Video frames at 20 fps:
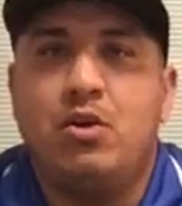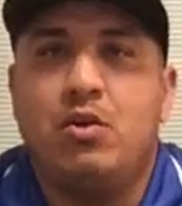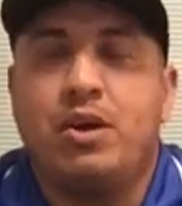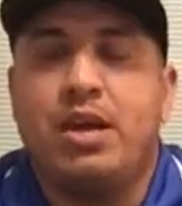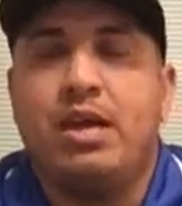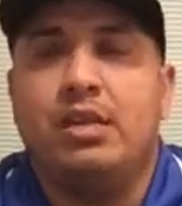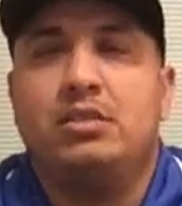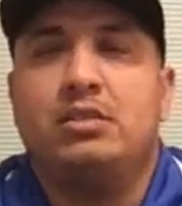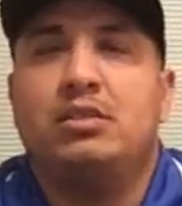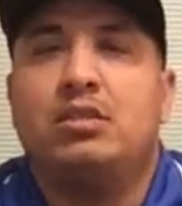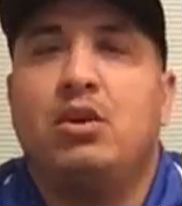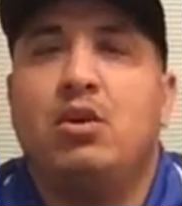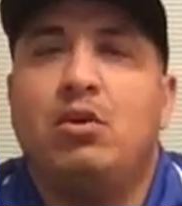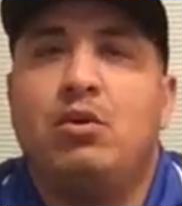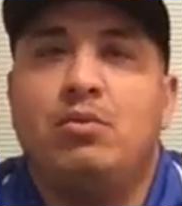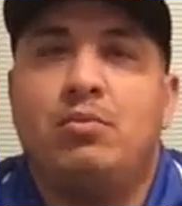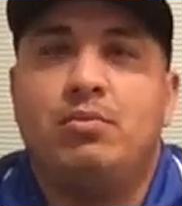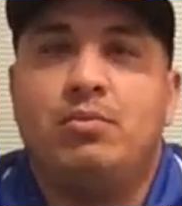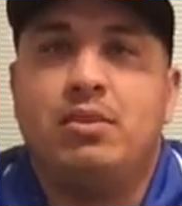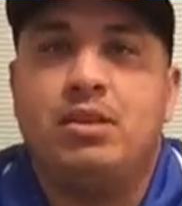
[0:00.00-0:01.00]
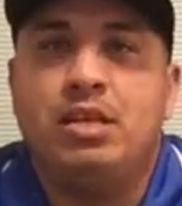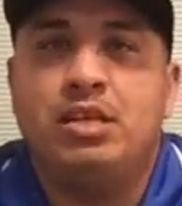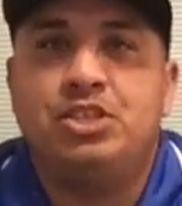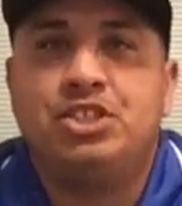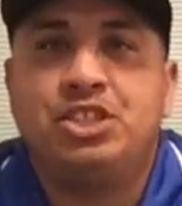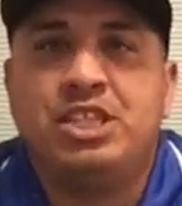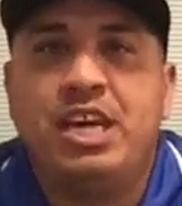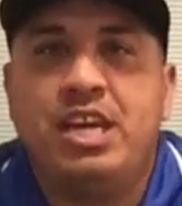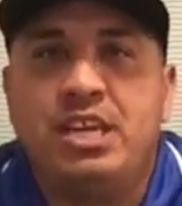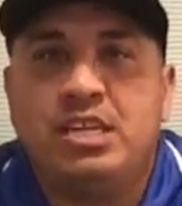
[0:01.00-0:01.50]
Okay, so let's
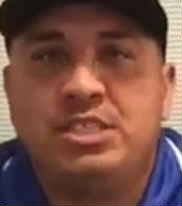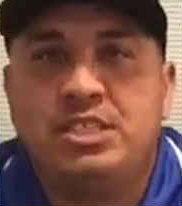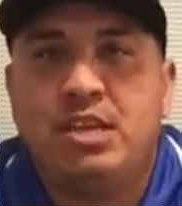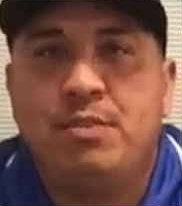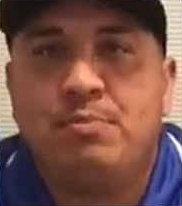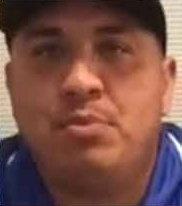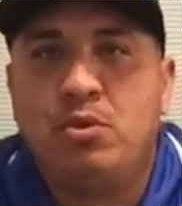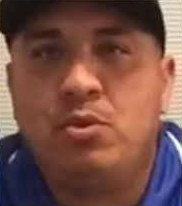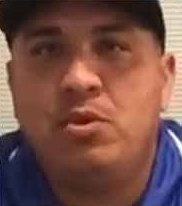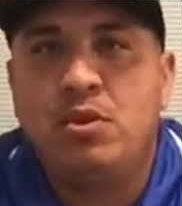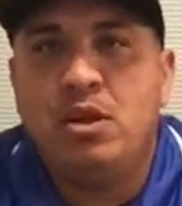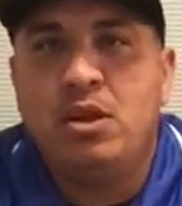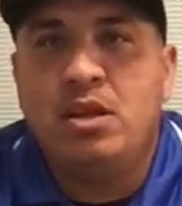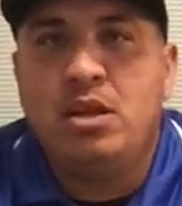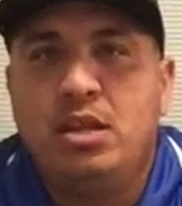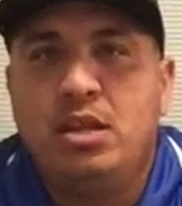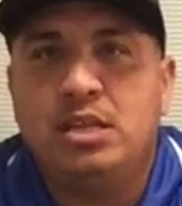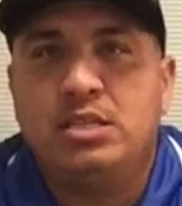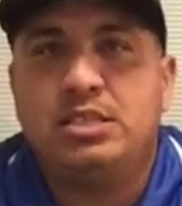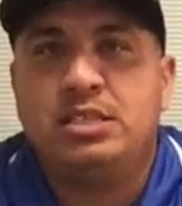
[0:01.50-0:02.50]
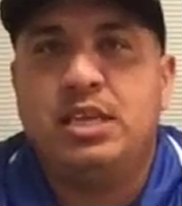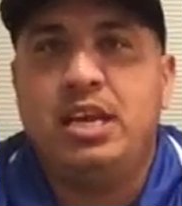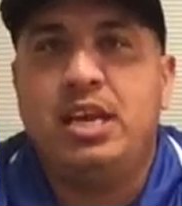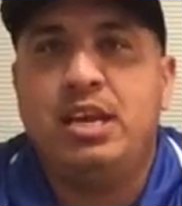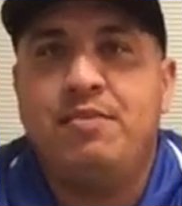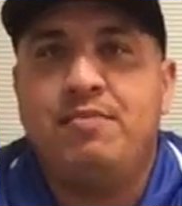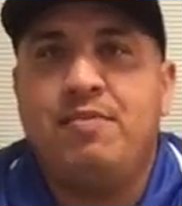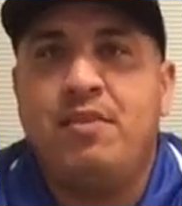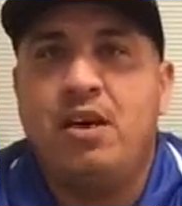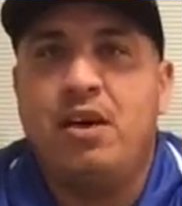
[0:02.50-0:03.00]
just say an example. Let's
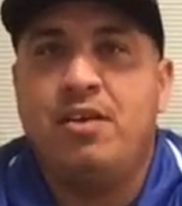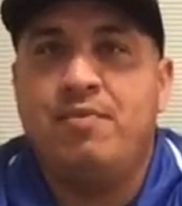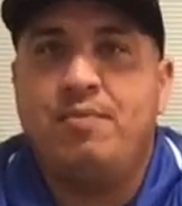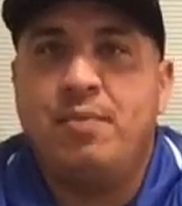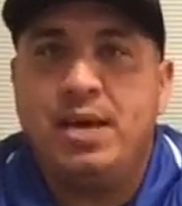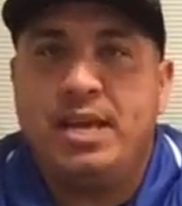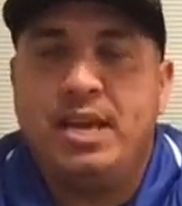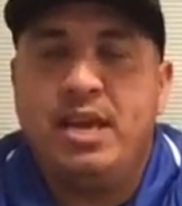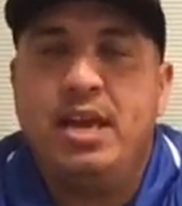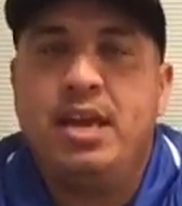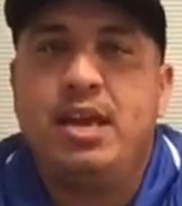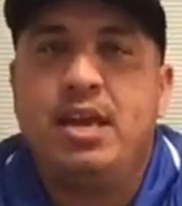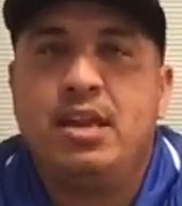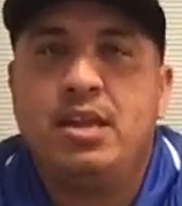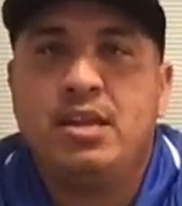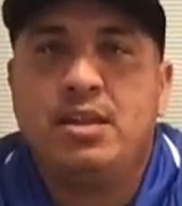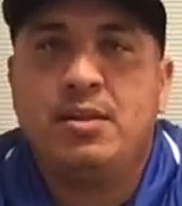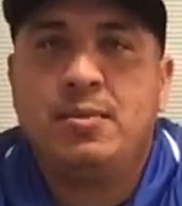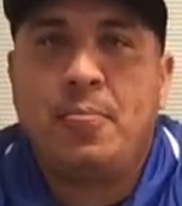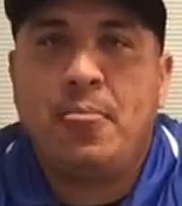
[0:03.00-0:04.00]
say if my kid,